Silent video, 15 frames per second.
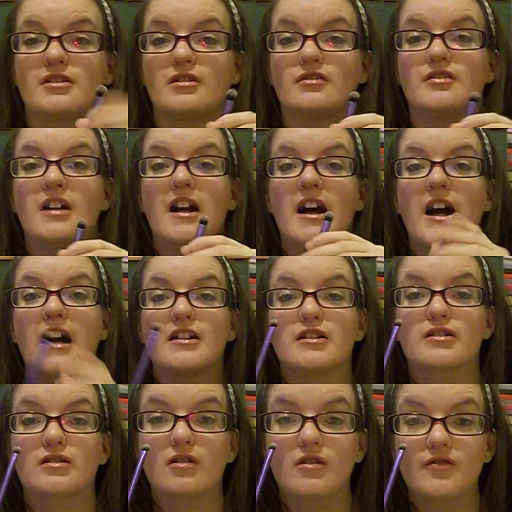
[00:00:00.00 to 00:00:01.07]
love, and
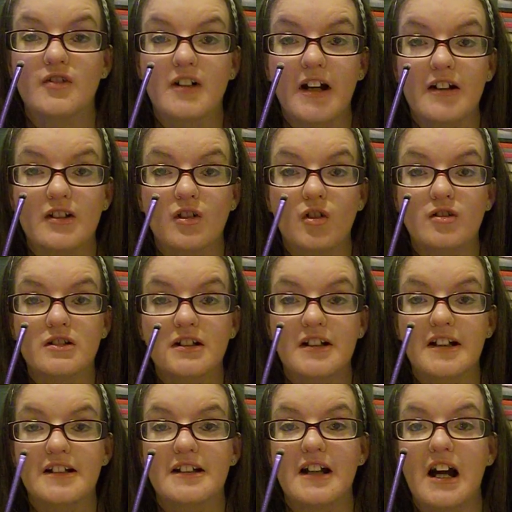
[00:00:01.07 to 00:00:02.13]
it's good for getting
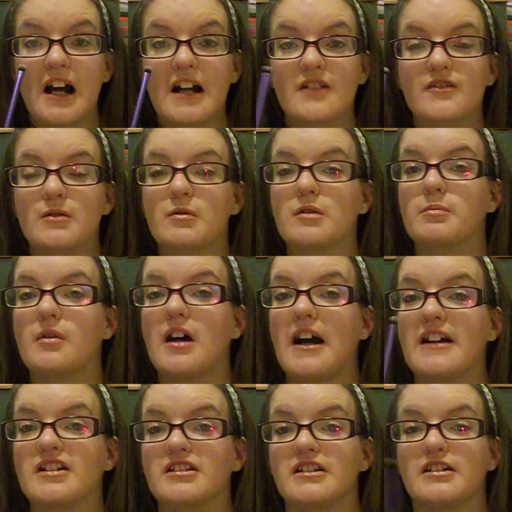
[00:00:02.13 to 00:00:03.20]
underneath the eye if you want to put
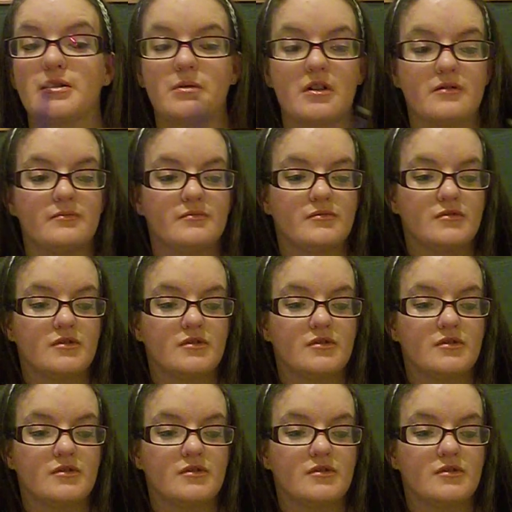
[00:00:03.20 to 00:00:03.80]
eyeshadow on.